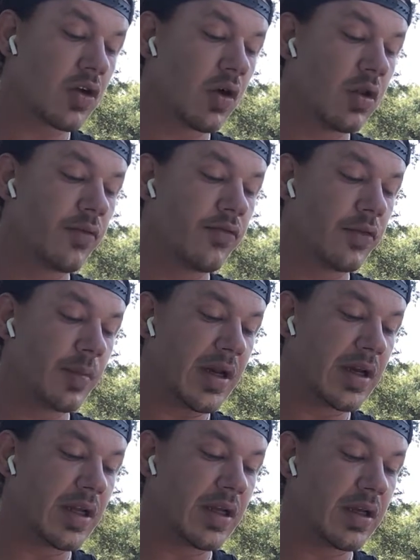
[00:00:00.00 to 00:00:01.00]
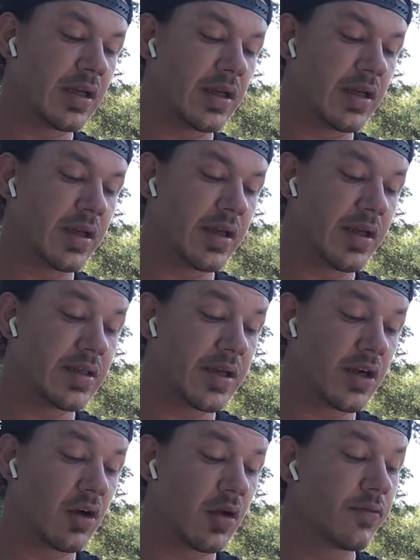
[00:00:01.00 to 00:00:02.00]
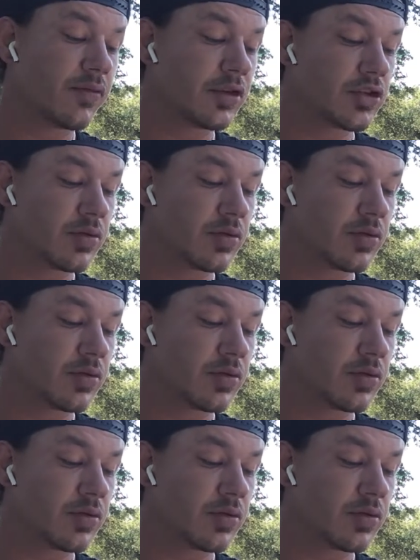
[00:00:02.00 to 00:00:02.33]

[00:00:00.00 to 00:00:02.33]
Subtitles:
That call of humanity is a call